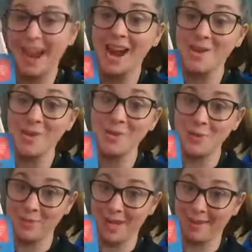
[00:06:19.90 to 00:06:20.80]
I know
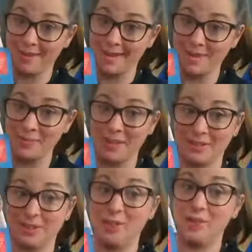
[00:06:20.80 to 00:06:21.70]
you like reading
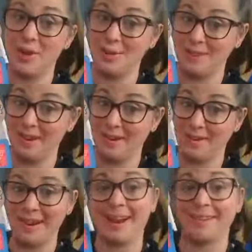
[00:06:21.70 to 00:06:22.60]
because you're joining me here
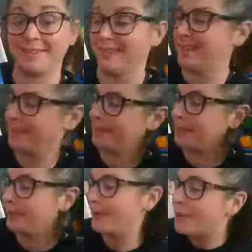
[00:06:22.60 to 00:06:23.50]
today.
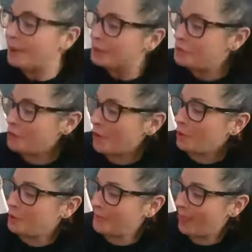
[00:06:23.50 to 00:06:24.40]
Joe
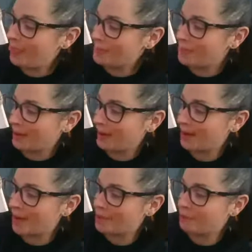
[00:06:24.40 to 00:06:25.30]
spent the morning
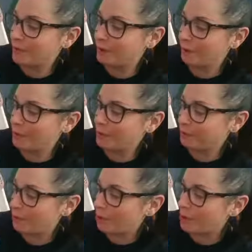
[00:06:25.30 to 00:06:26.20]
on the river with
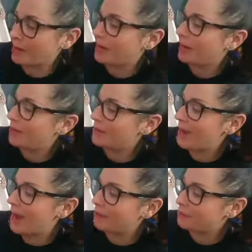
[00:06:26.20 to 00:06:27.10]
Lori and the
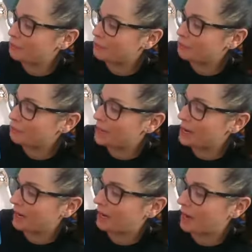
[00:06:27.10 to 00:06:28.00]
afternoon
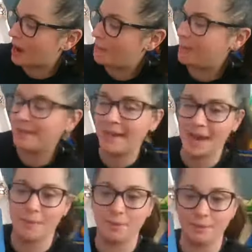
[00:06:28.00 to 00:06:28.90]
reading up in the
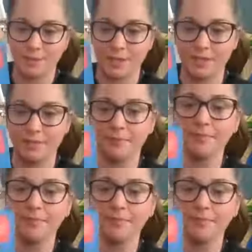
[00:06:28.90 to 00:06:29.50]
apple trees.